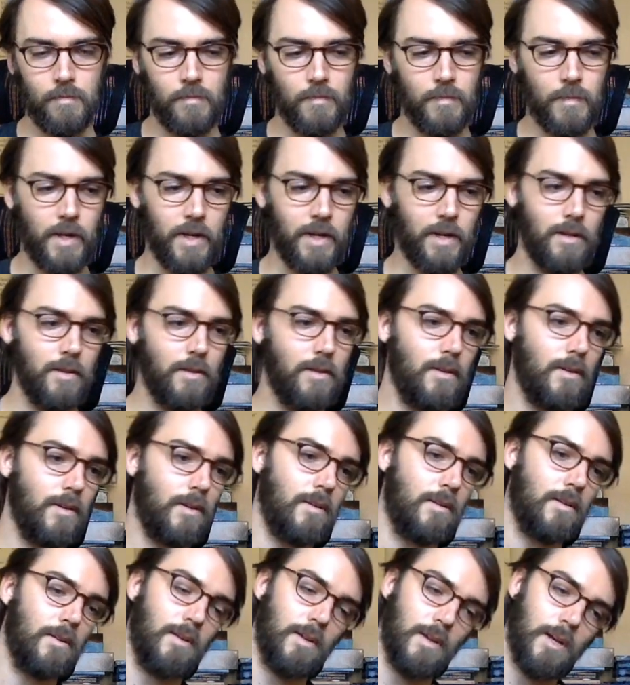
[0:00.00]
that kind of thing.
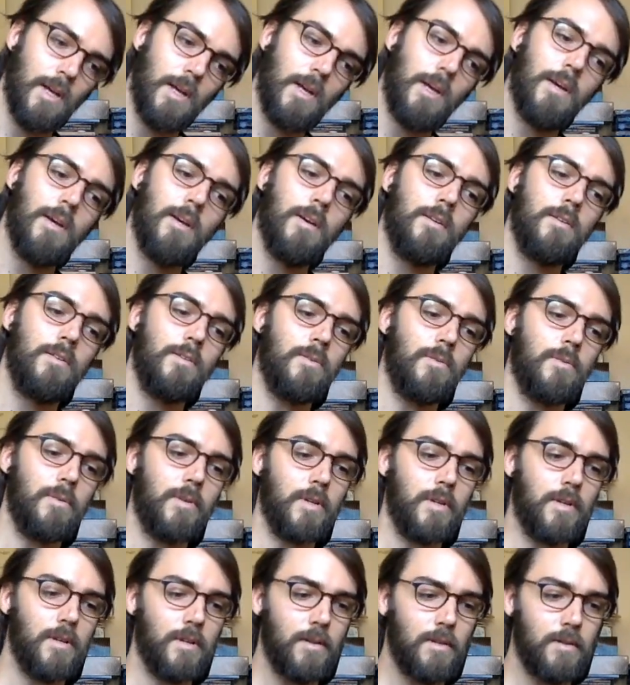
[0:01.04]
Doing
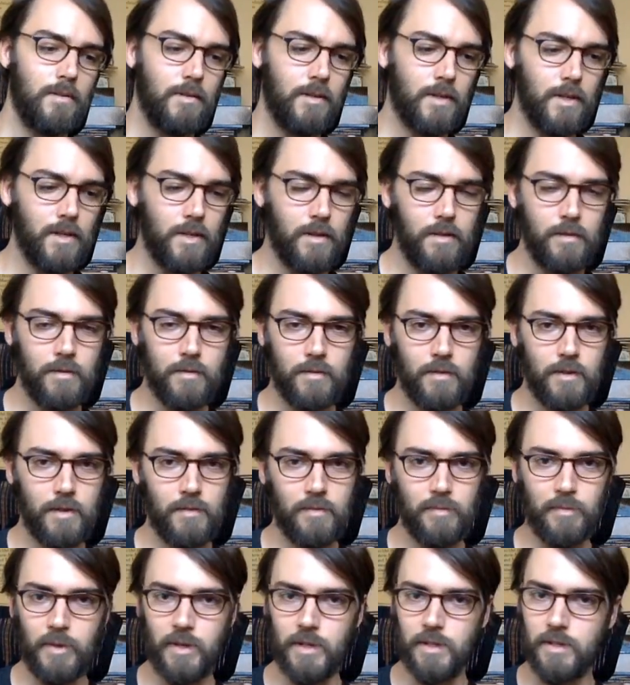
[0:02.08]
it in
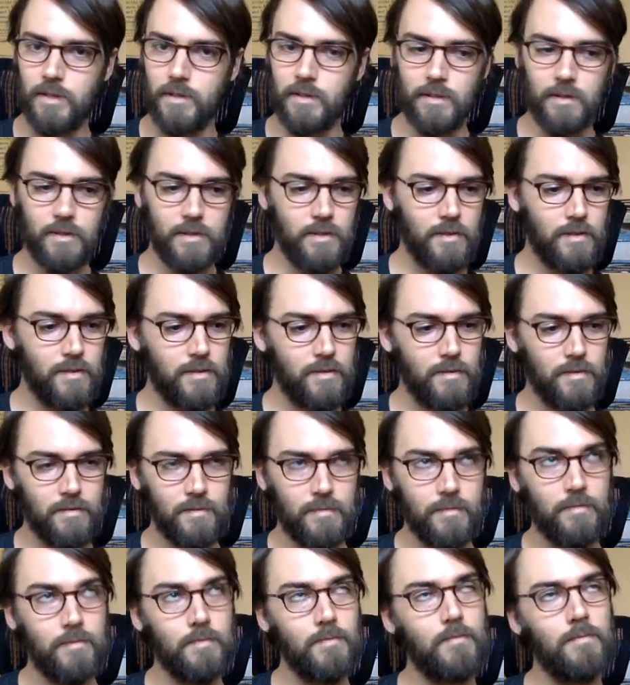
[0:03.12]
different places.
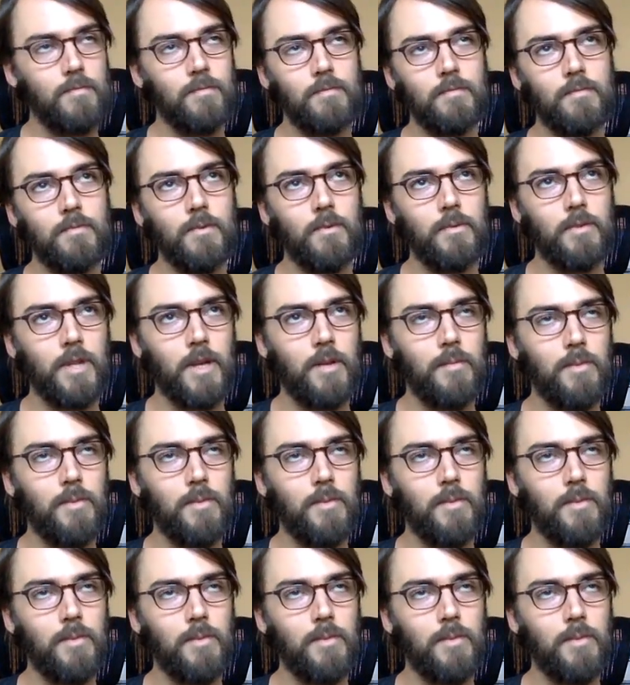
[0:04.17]
What would that